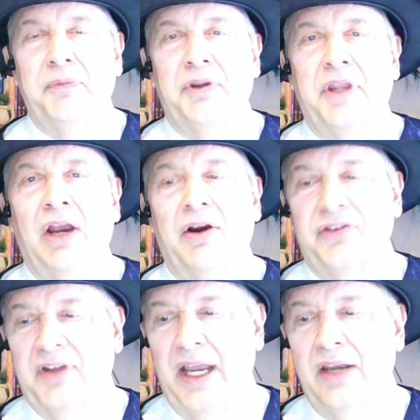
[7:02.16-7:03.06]
They are
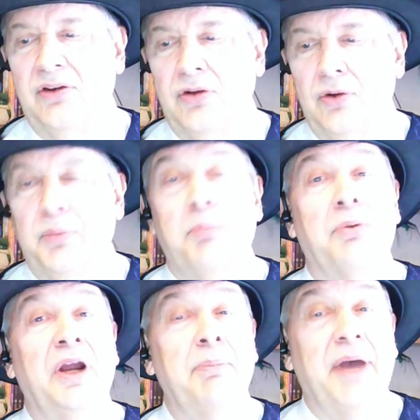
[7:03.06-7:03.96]
assigned to
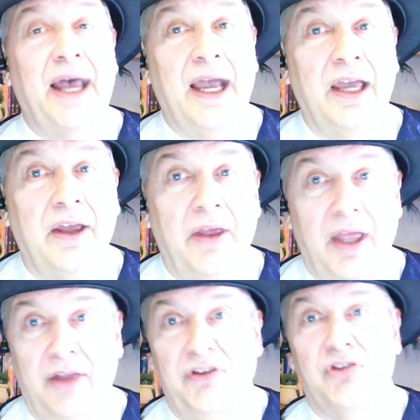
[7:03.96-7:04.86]
bring back
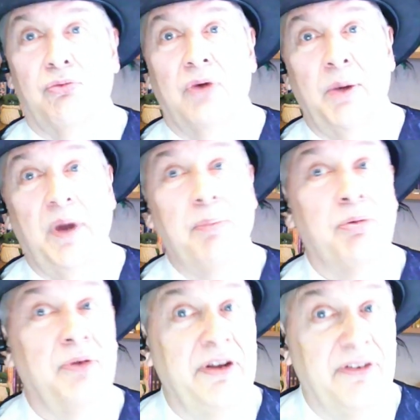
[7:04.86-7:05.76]
this runaway
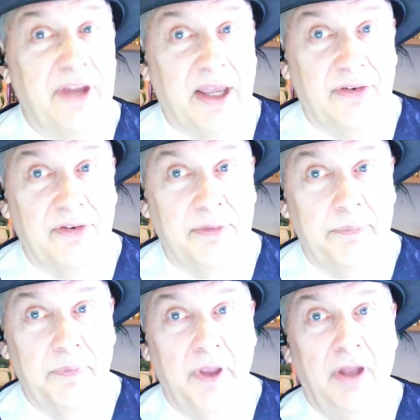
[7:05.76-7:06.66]
princess,
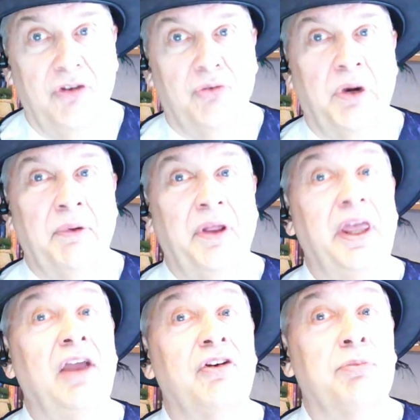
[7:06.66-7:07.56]
this runaway
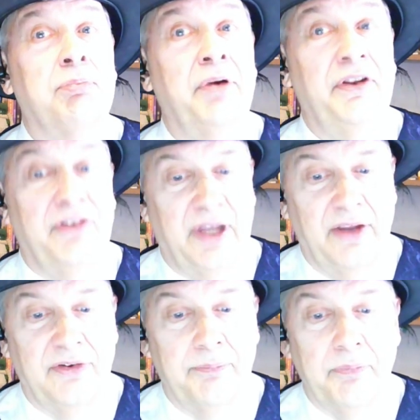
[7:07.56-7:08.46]
English
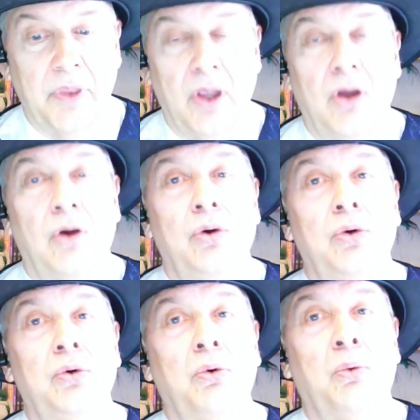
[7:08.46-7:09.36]
princess
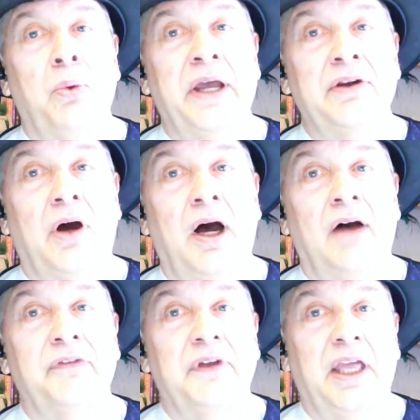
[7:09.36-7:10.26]
who went
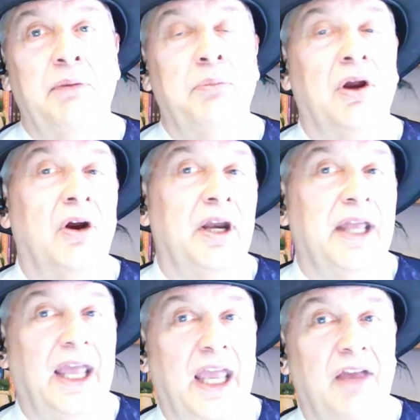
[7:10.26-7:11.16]
off and married
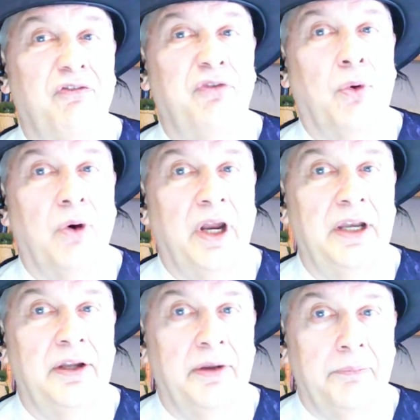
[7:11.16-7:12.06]
a
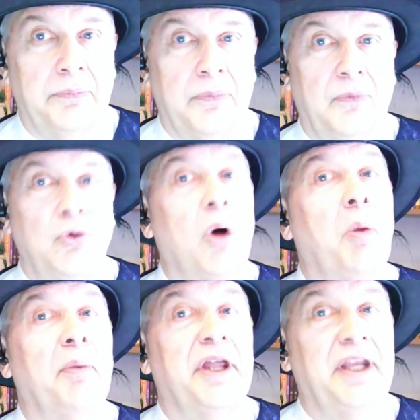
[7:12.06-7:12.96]
foreign
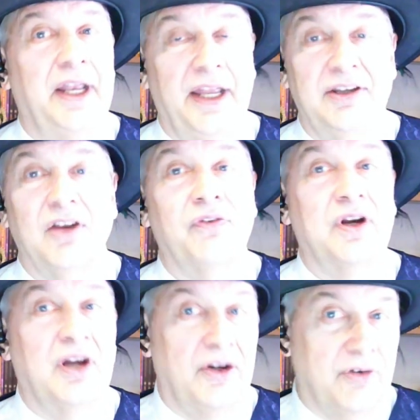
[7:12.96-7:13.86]
nobleman in a different
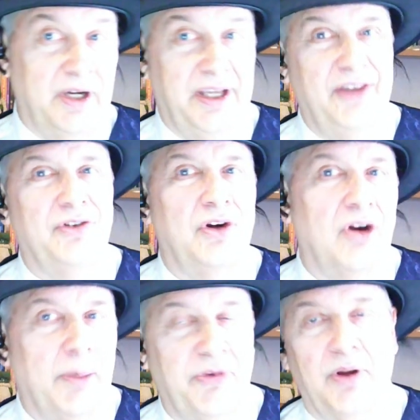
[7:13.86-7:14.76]
country, Eastern
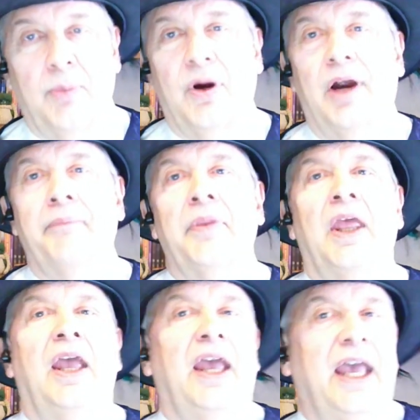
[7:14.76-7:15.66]
Europe somewhere.
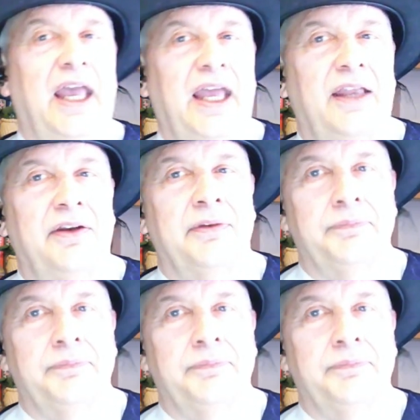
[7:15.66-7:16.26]
And